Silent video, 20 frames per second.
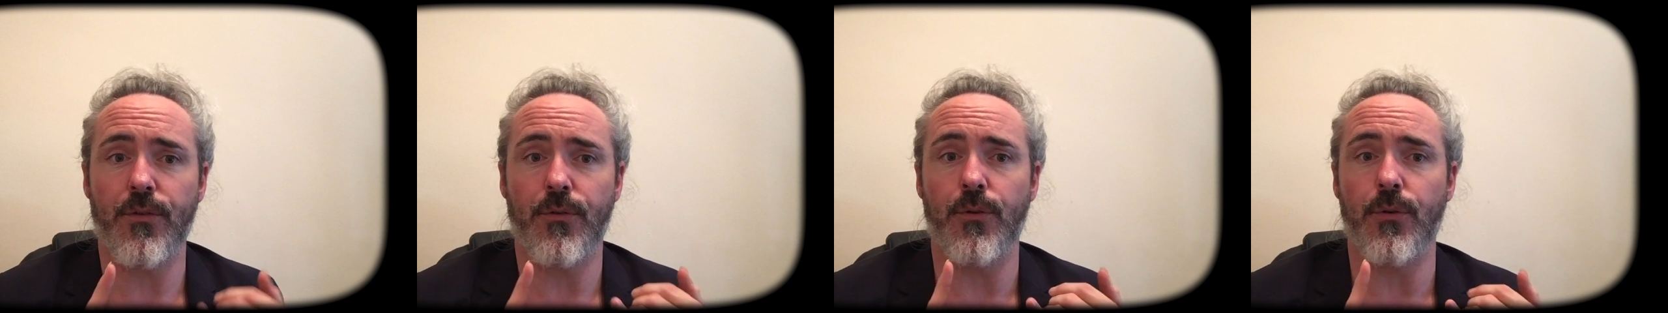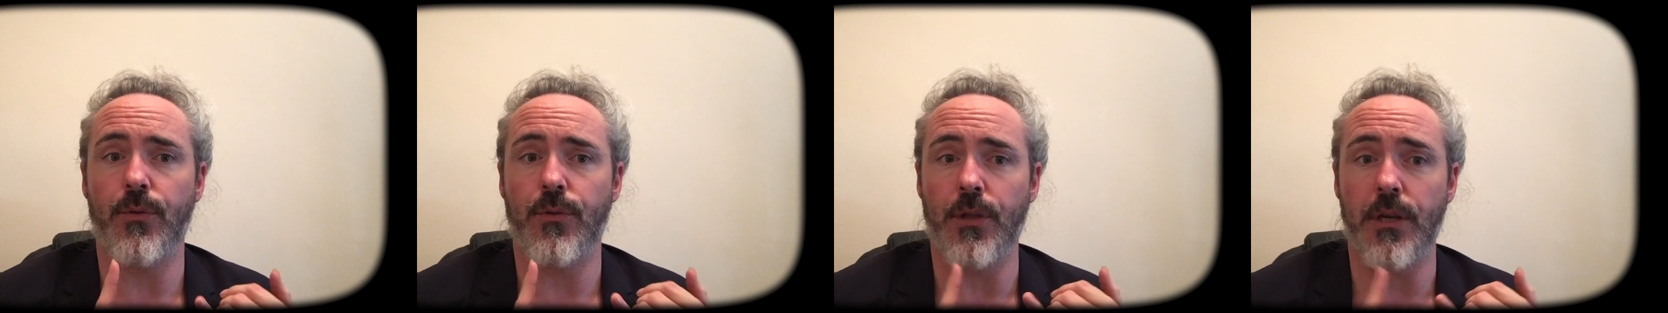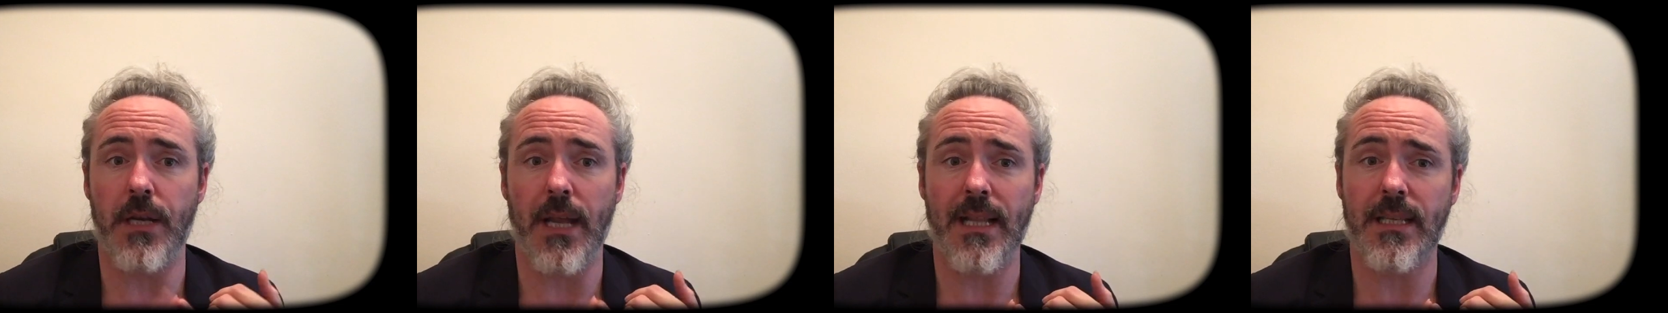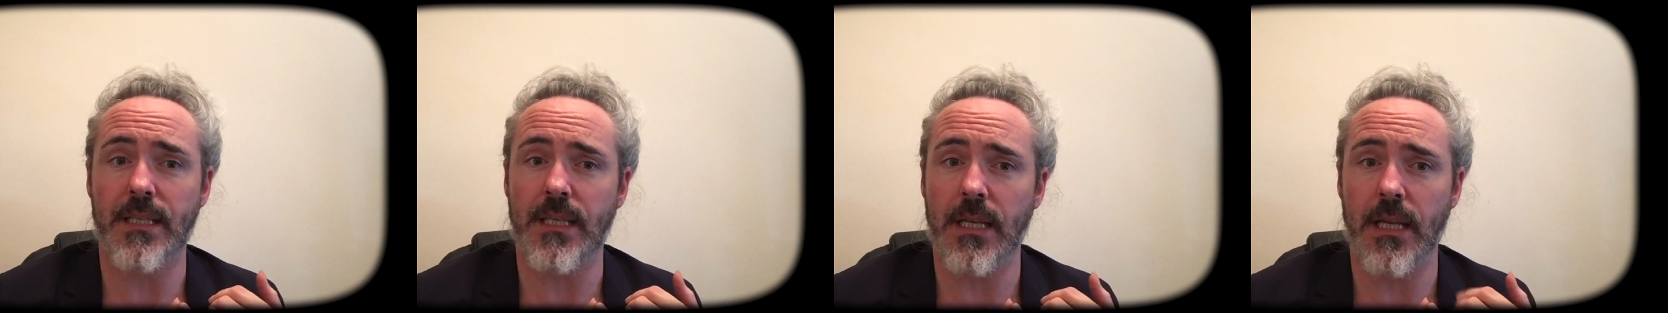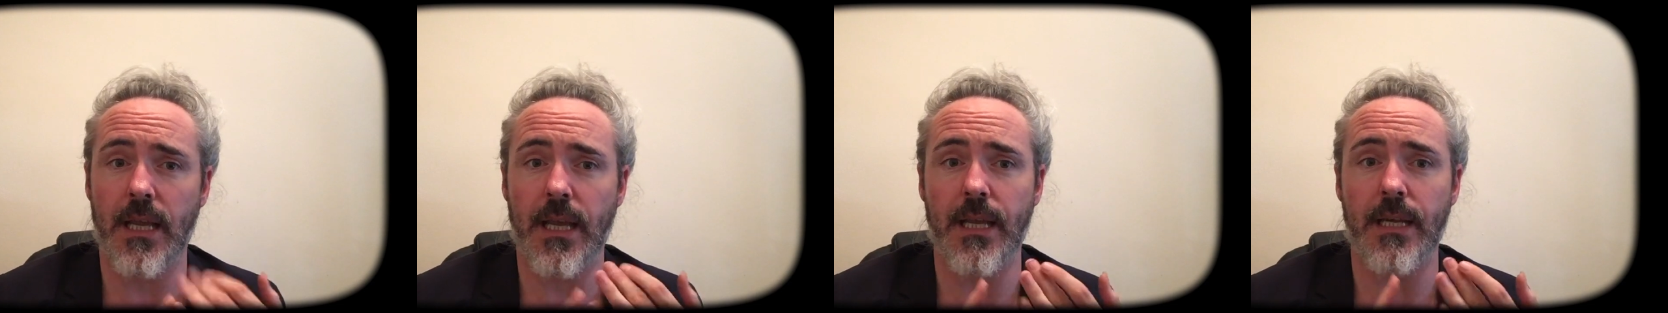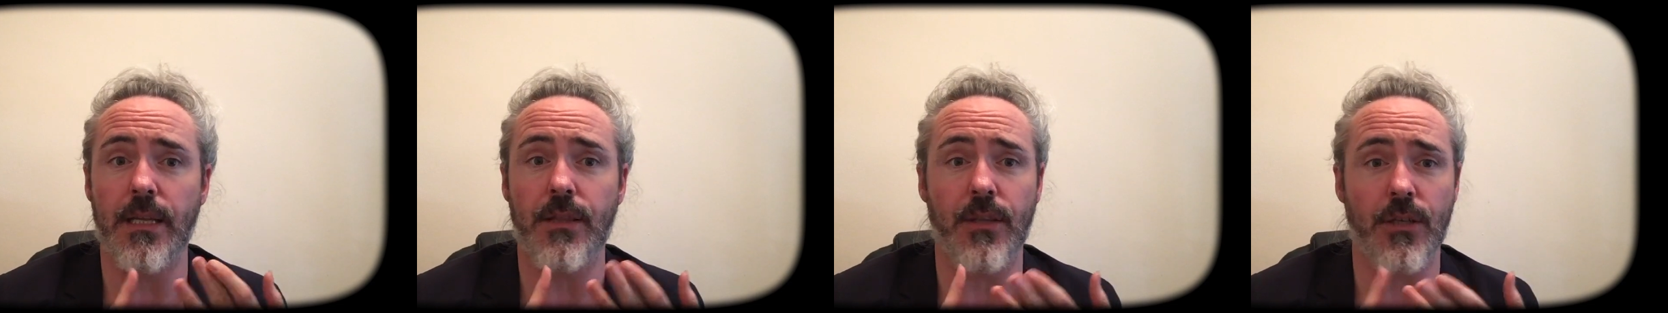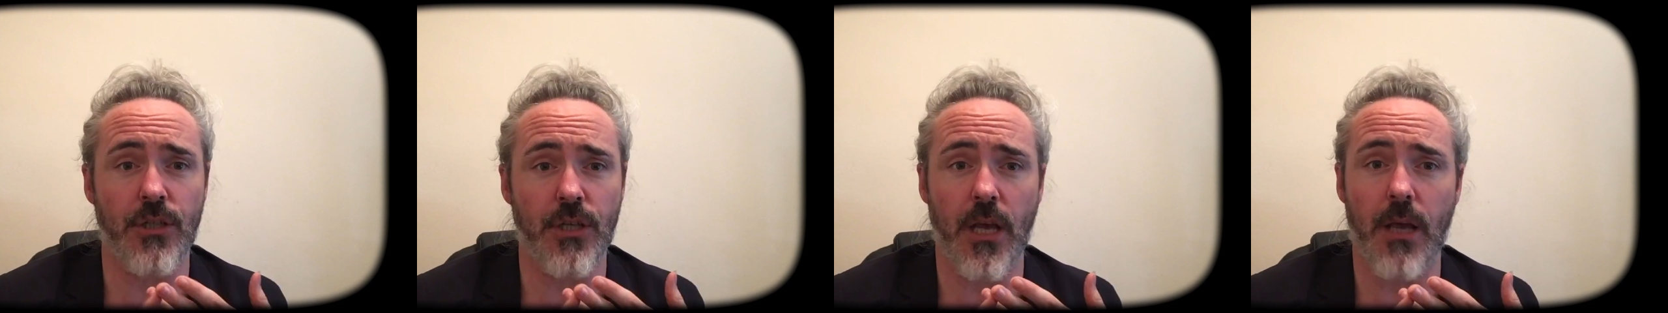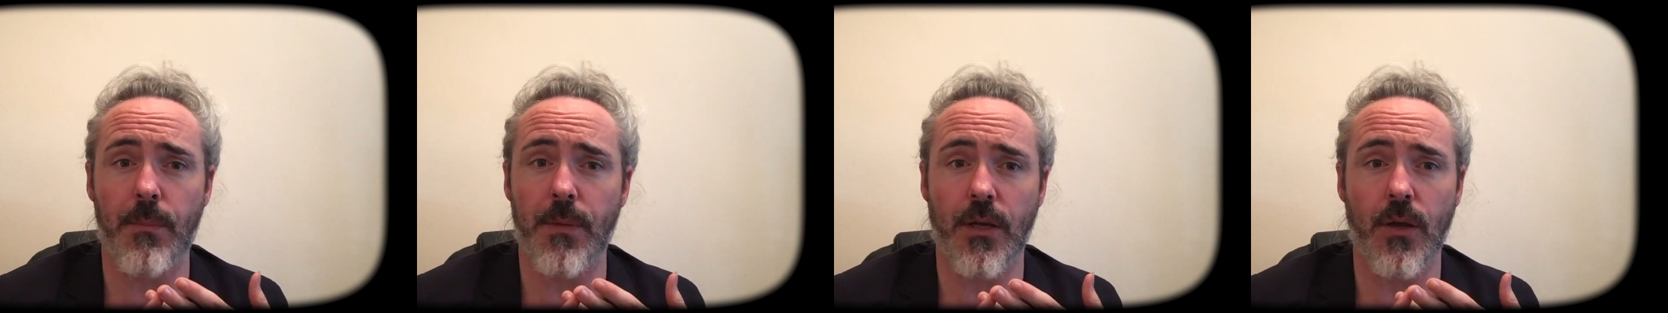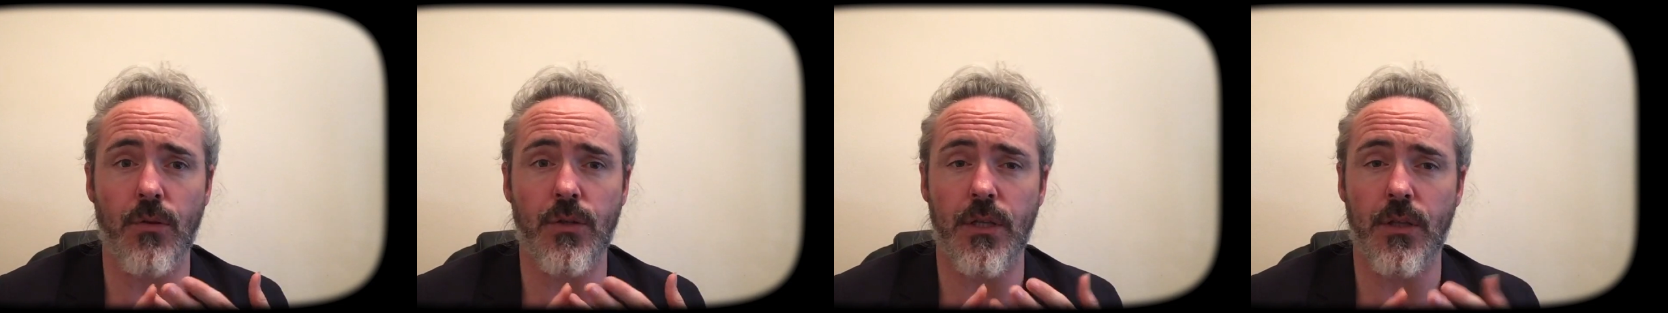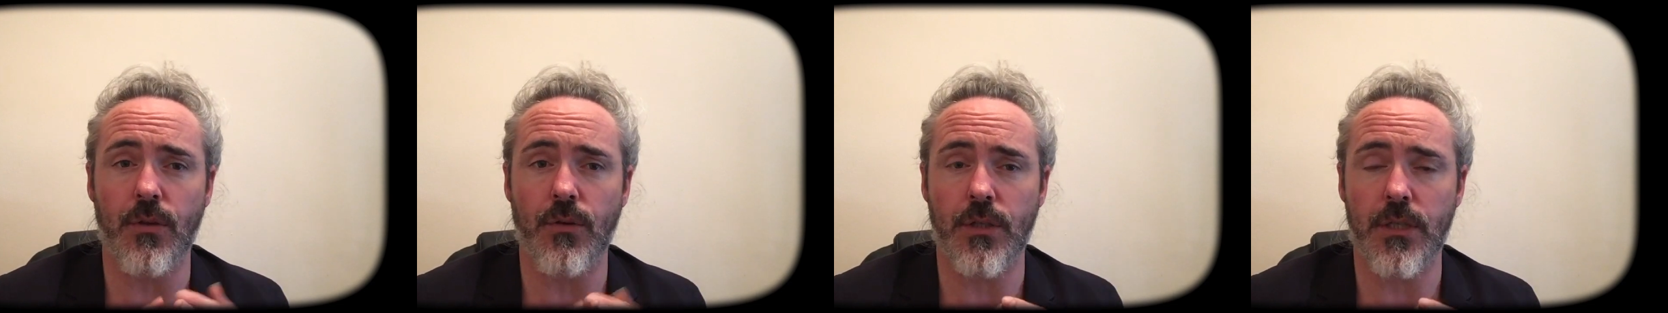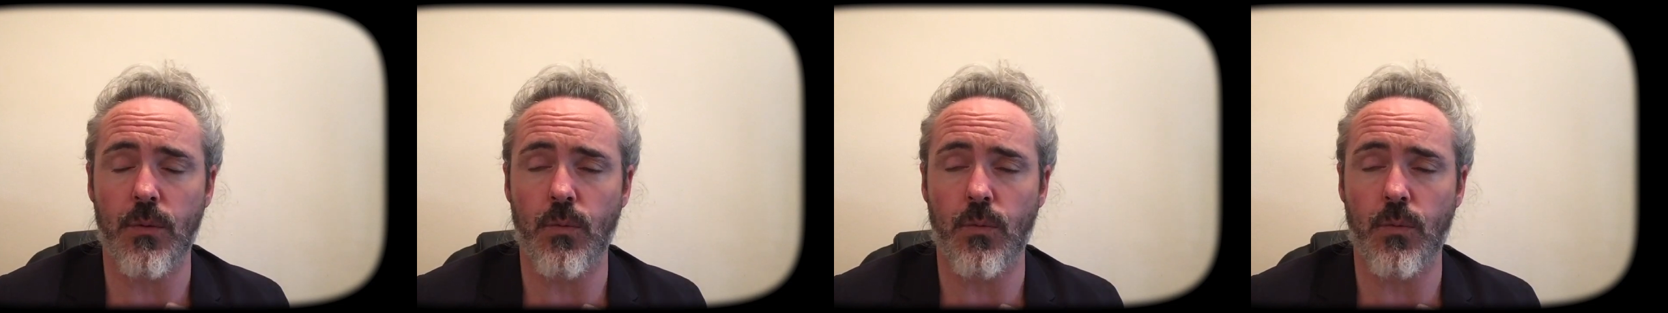through the Nancy Lady, the German ghost she thought